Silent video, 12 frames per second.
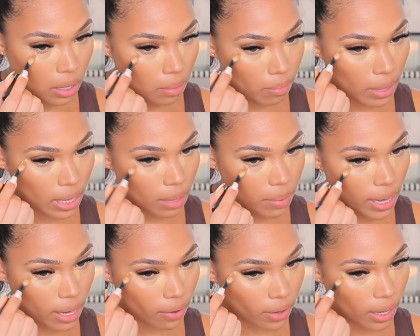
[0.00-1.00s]
Makeup
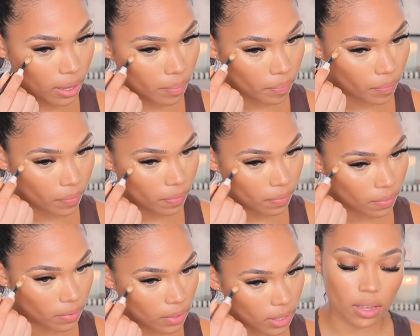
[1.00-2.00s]
hack, right?
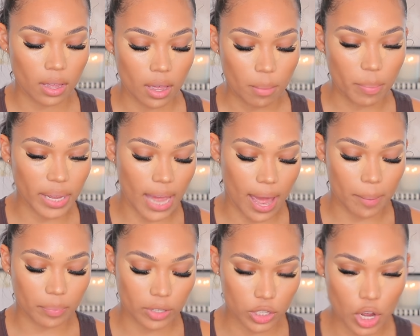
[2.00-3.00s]
So, but yeah,
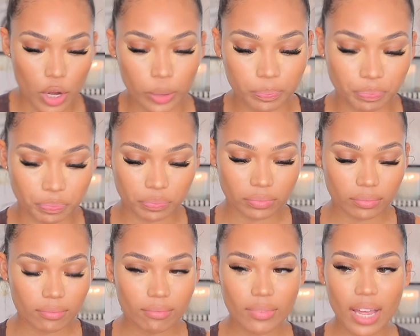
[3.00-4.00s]
so
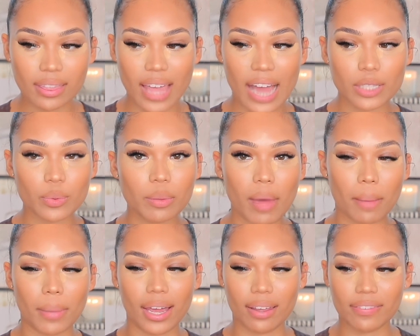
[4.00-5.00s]
that's when my
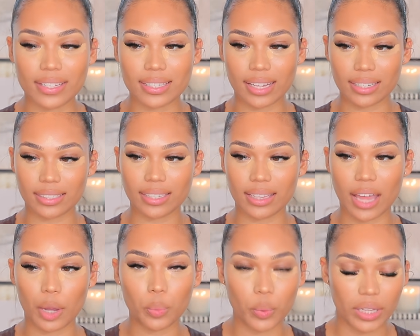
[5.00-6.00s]
manifestation
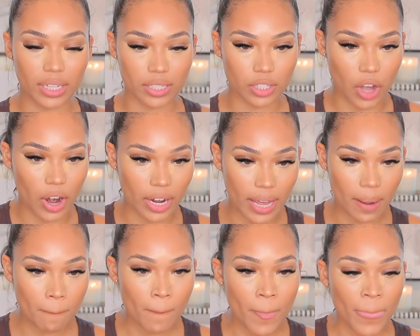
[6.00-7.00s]
like really
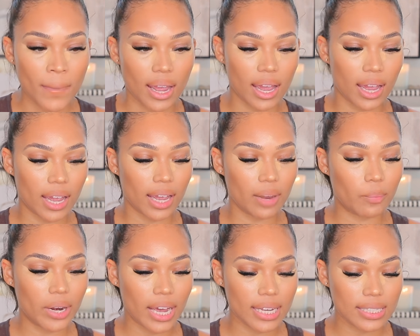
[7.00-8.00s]
started. And
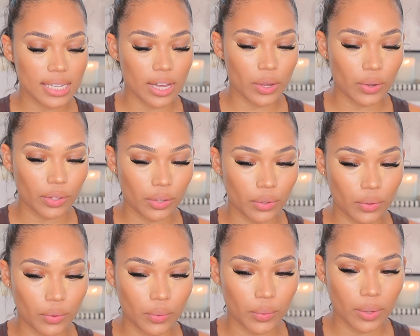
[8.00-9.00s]
when I tell
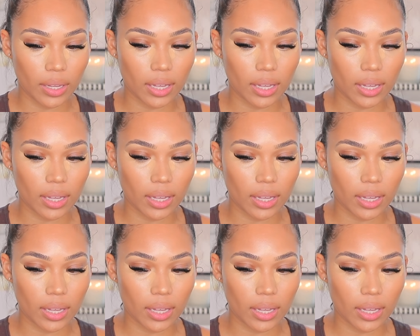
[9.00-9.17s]
you,